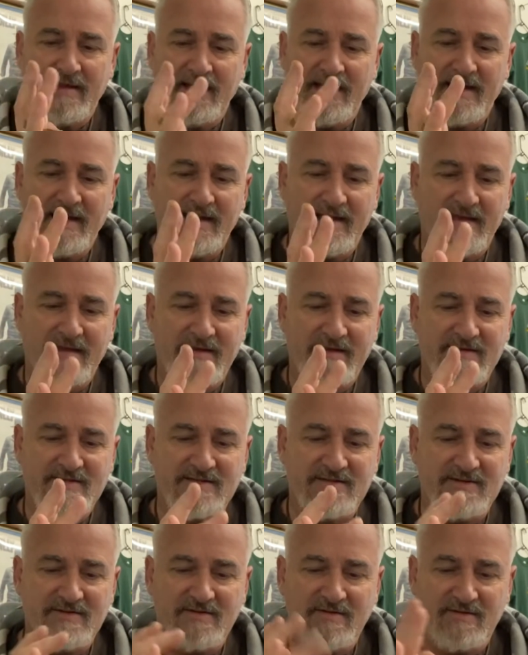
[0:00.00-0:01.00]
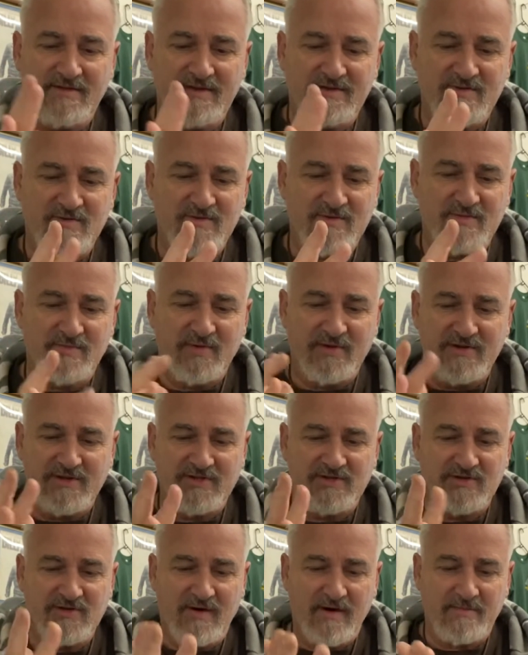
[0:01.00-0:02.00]
and still this one's pretty
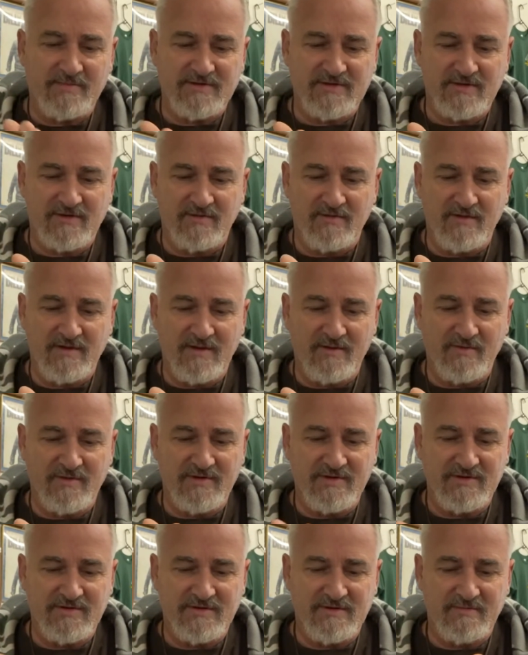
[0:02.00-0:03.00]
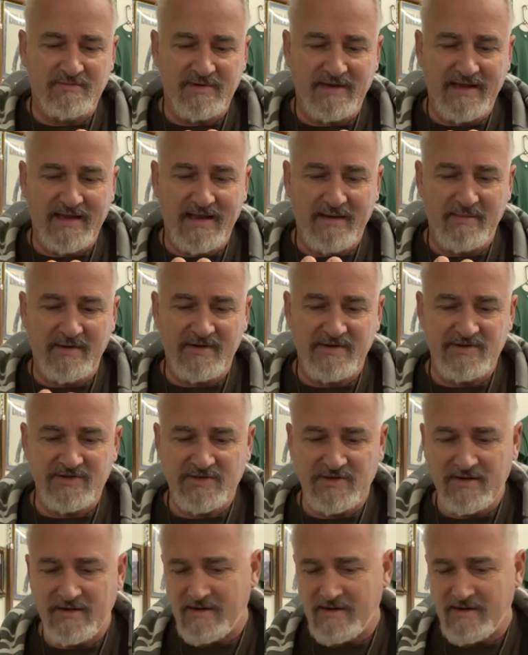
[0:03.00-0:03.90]
sharp, so it would do some damage.